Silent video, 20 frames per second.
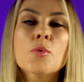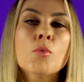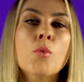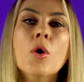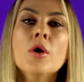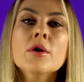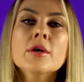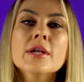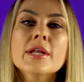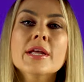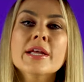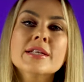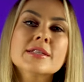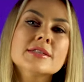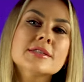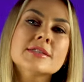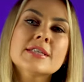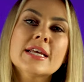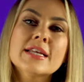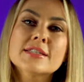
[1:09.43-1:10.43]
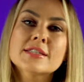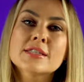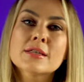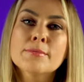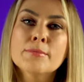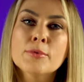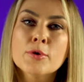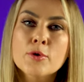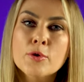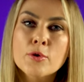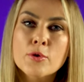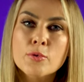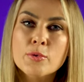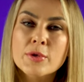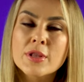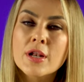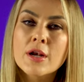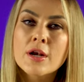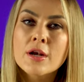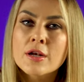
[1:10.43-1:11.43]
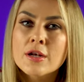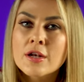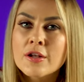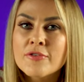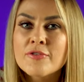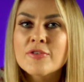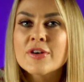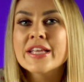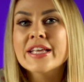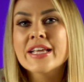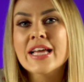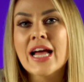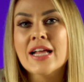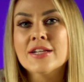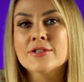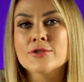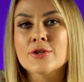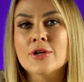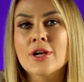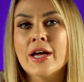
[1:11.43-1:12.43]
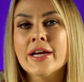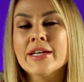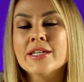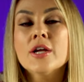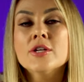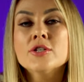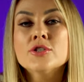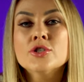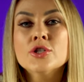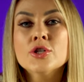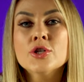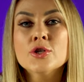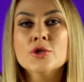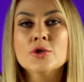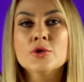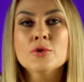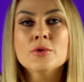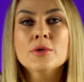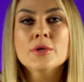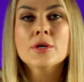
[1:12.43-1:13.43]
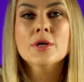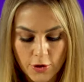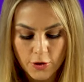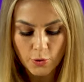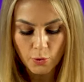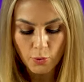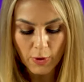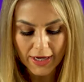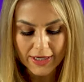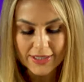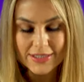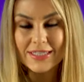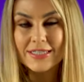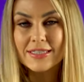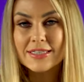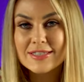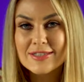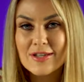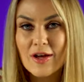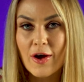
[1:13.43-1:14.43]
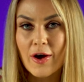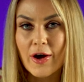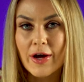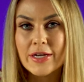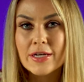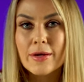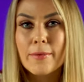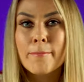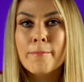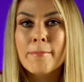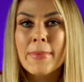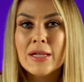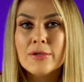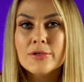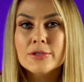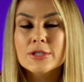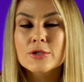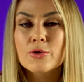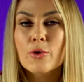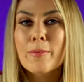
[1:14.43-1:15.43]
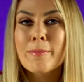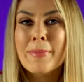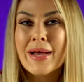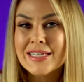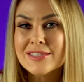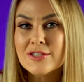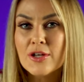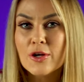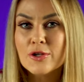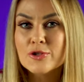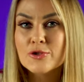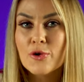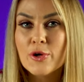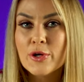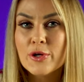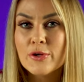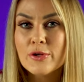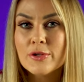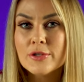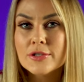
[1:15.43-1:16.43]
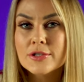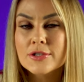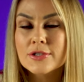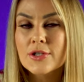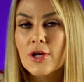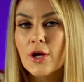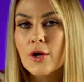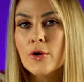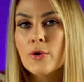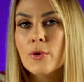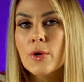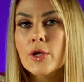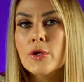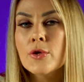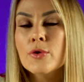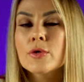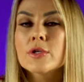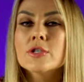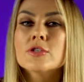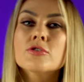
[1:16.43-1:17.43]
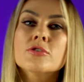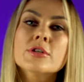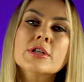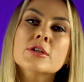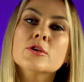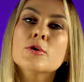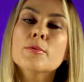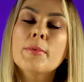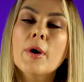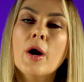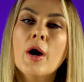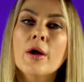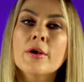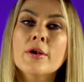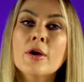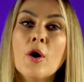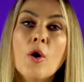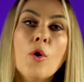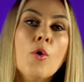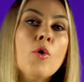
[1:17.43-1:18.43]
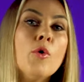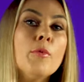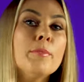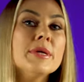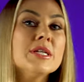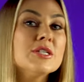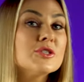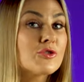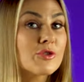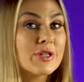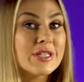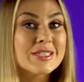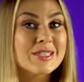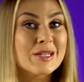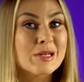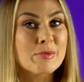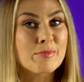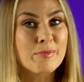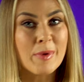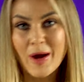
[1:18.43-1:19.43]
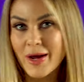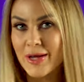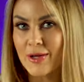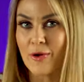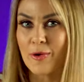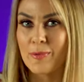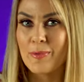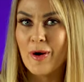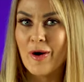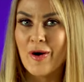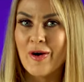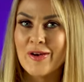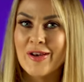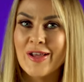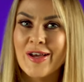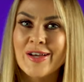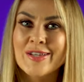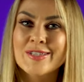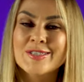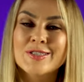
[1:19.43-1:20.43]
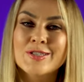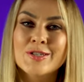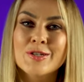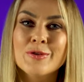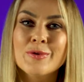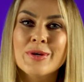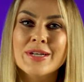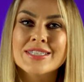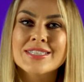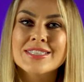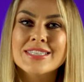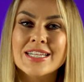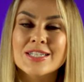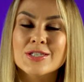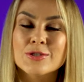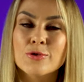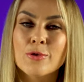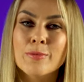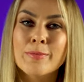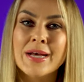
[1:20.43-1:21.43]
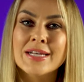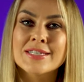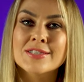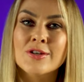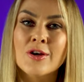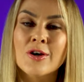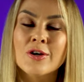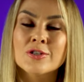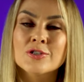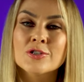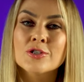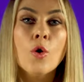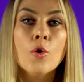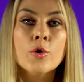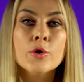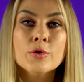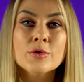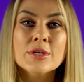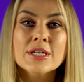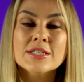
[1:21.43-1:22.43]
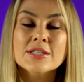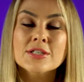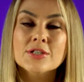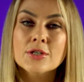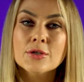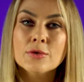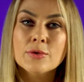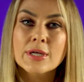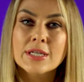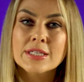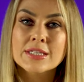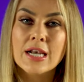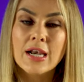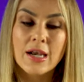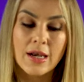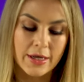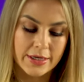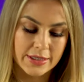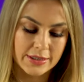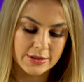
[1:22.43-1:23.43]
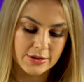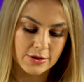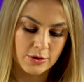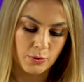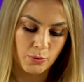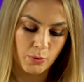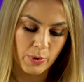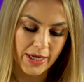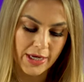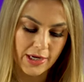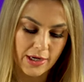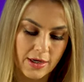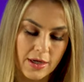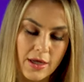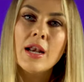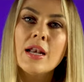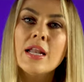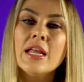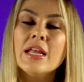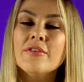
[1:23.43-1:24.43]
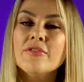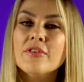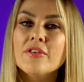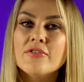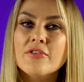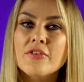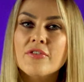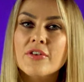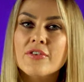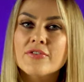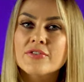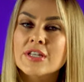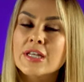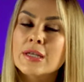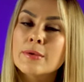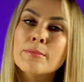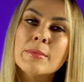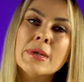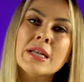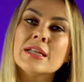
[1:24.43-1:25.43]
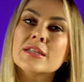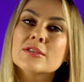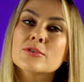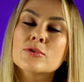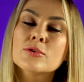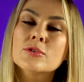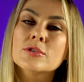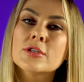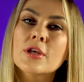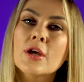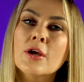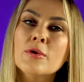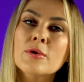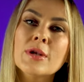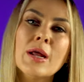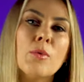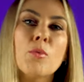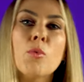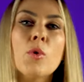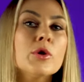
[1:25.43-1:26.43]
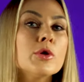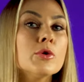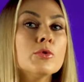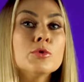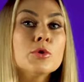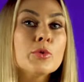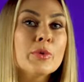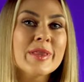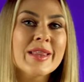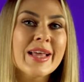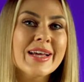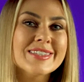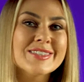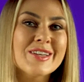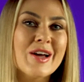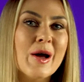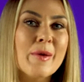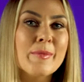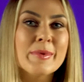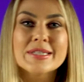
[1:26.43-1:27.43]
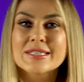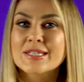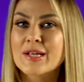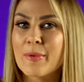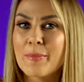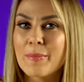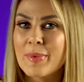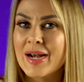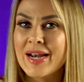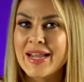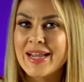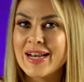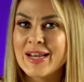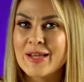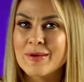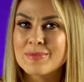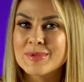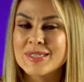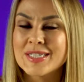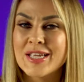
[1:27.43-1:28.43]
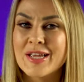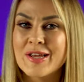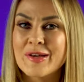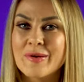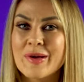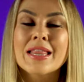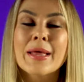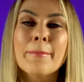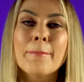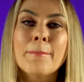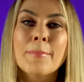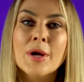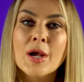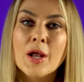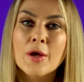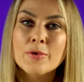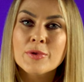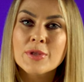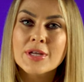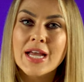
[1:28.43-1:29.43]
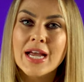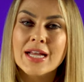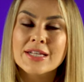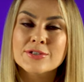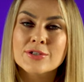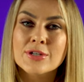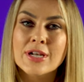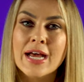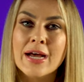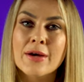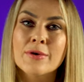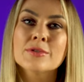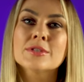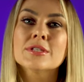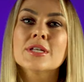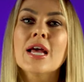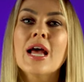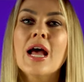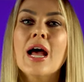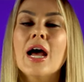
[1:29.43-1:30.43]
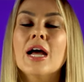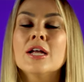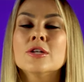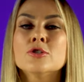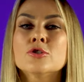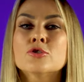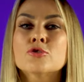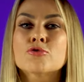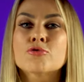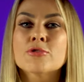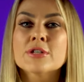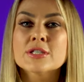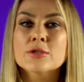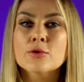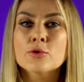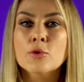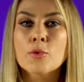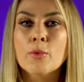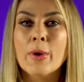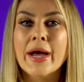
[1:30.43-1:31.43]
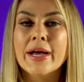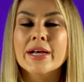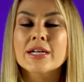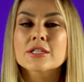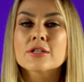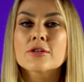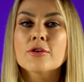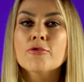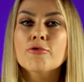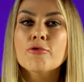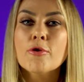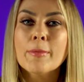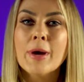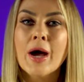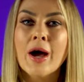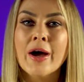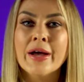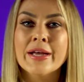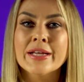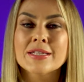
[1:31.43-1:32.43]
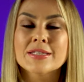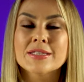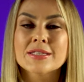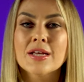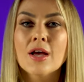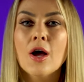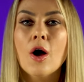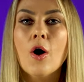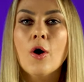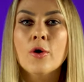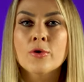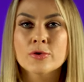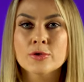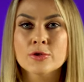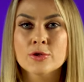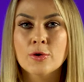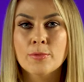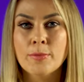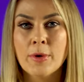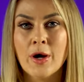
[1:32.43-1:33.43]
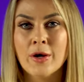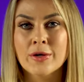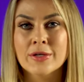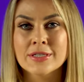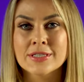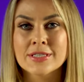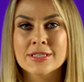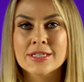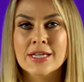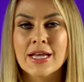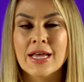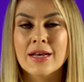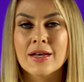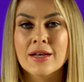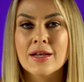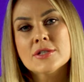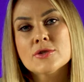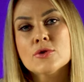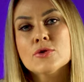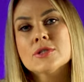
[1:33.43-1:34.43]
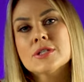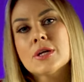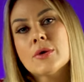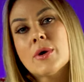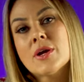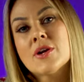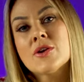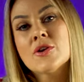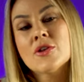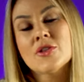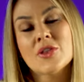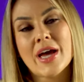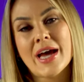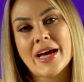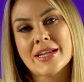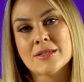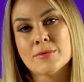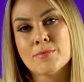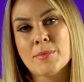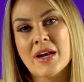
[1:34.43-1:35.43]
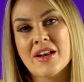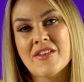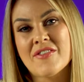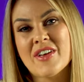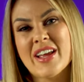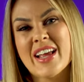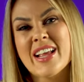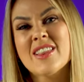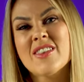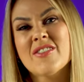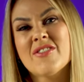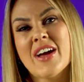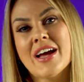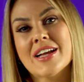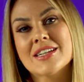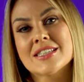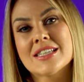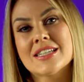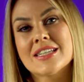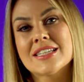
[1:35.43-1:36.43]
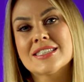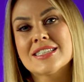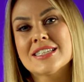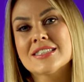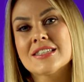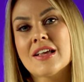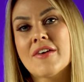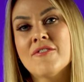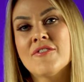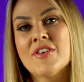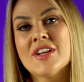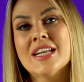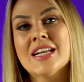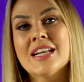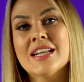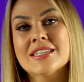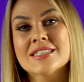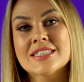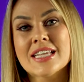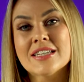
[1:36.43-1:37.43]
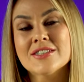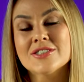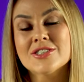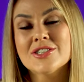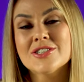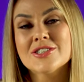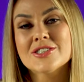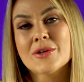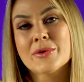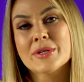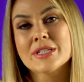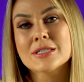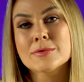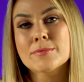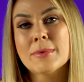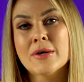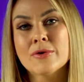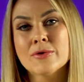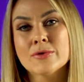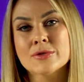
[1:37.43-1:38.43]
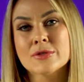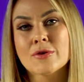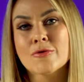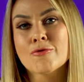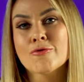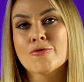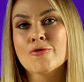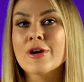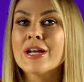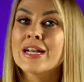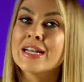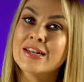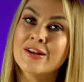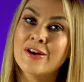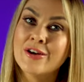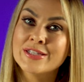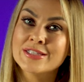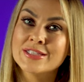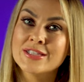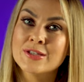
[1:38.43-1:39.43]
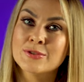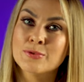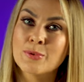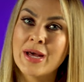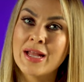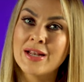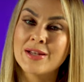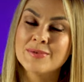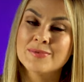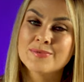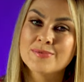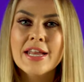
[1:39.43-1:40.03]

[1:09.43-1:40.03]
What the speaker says: One, it sets the mood with lovely candlelight, and two, the wax inside melts to a massage oil so you can treat your partner or be treated by your partner to a sensual massage. All you need to do is light the wick, leave it for 15 minutes or so. Now, what you do in that time is completely up to you. Then blow the candle out and drizzle the wax from a height onto your partner's skin. There's also another added benefit in the fact that it is vanilla scented, so it smells really nice as well.